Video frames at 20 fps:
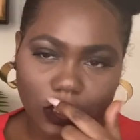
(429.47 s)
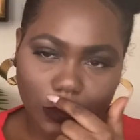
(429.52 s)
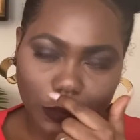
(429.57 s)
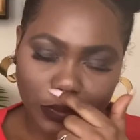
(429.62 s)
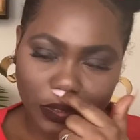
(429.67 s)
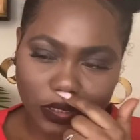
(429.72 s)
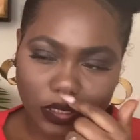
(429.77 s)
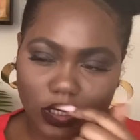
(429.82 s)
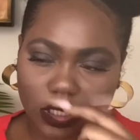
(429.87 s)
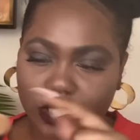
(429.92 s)

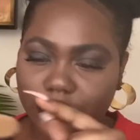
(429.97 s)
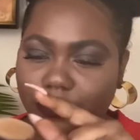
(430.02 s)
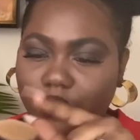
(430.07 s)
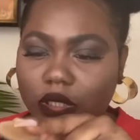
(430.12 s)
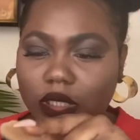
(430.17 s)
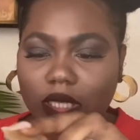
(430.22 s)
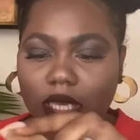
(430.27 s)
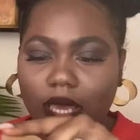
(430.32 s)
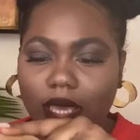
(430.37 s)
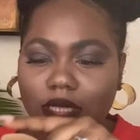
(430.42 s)
brush. This
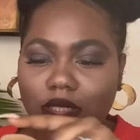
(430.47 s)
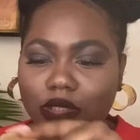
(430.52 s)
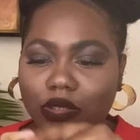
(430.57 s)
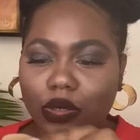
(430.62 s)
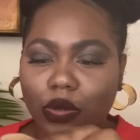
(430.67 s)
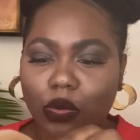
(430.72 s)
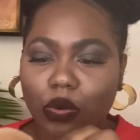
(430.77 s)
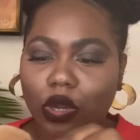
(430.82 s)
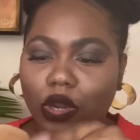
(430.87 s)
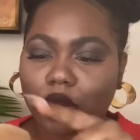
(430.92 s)
really has
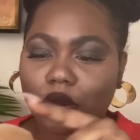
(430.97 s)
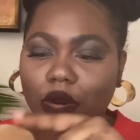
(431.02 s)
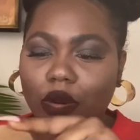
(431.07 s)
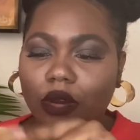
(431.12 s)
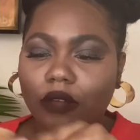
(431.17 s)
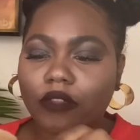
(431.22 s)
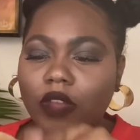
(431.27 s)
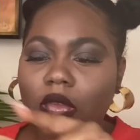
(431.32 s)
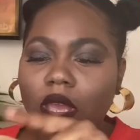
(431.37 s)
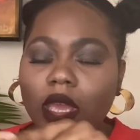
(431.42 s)
no
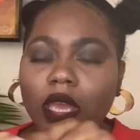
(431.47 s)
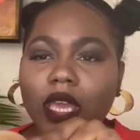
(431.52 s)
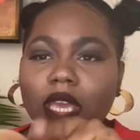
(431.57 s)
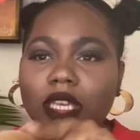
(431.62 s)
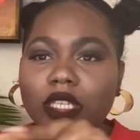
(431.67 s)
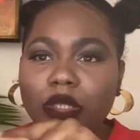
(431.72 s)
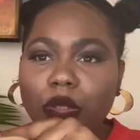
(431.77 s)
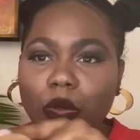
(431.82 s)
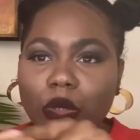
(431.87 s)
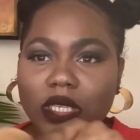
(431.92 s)
curve.
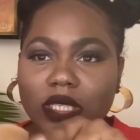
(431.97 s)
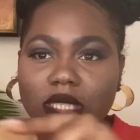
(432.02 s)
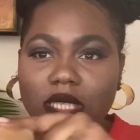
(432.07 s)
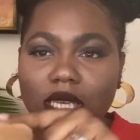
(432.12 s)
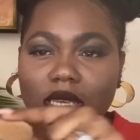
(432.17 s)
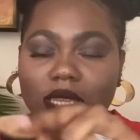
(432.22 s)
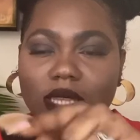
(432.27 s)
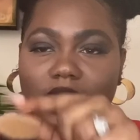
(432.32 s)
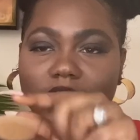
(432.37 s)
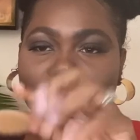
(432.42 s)
As you can see,
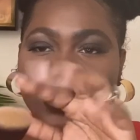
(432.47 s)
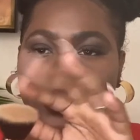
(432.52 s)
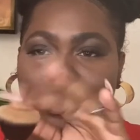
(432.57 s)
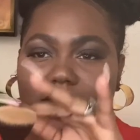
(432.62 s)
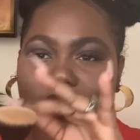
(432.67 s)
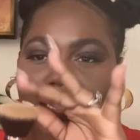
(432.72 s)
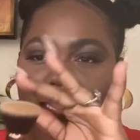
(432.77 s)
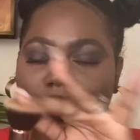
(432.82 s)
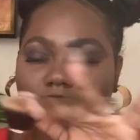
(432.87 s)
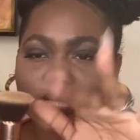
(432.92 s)
this is
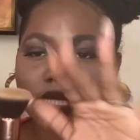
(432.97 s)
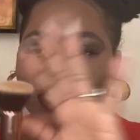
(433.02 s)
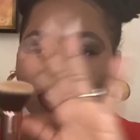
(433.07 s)
dense